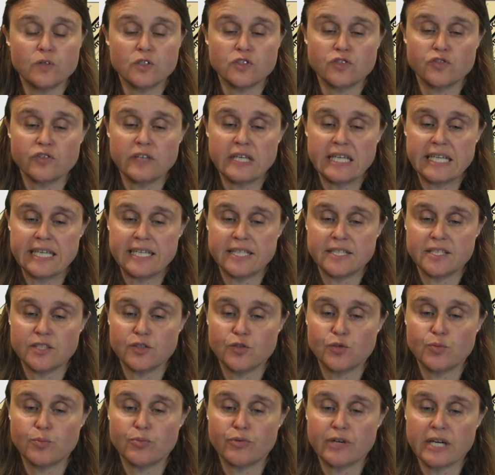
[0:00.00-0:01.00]
was
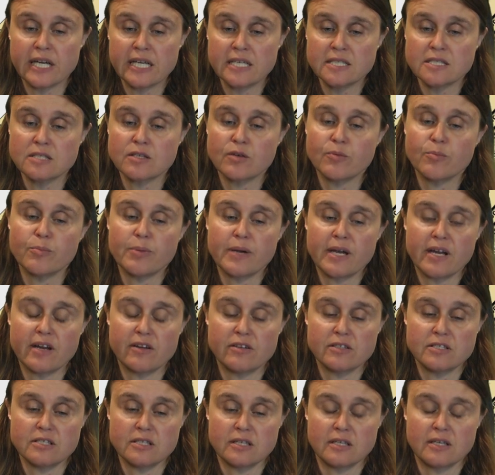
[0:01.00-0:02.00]
related to price
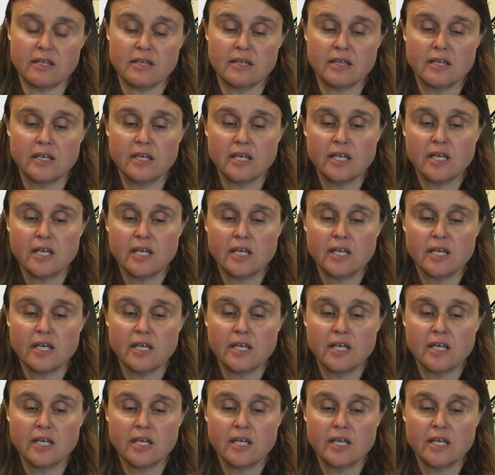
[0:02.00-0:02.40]
comparison,